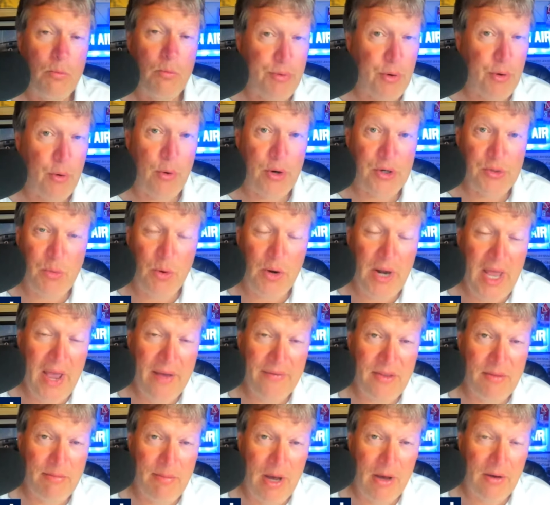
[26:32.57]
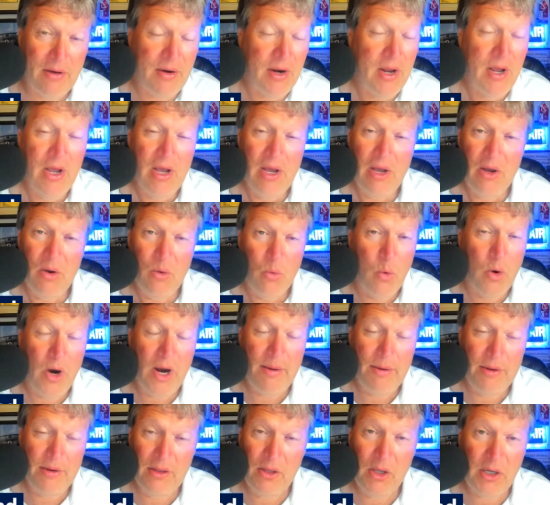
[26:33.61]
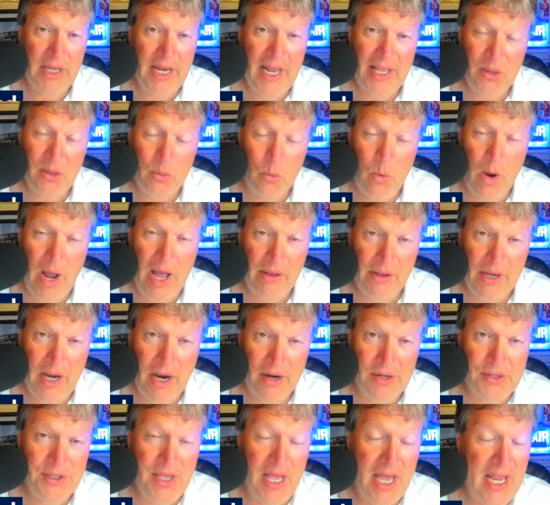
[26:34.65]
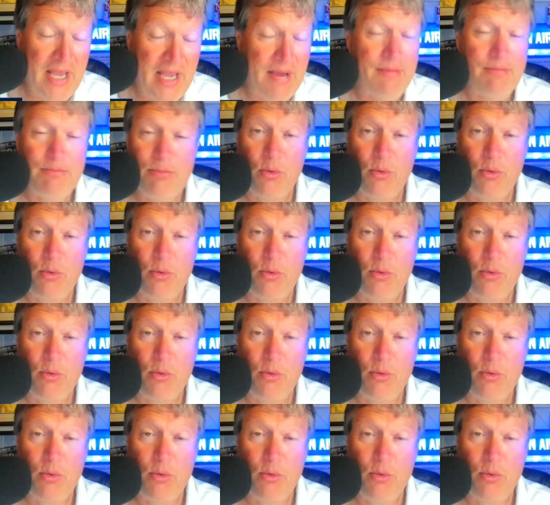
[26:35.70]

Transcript: Brewers won't have to bout worry looking at the wild card standing.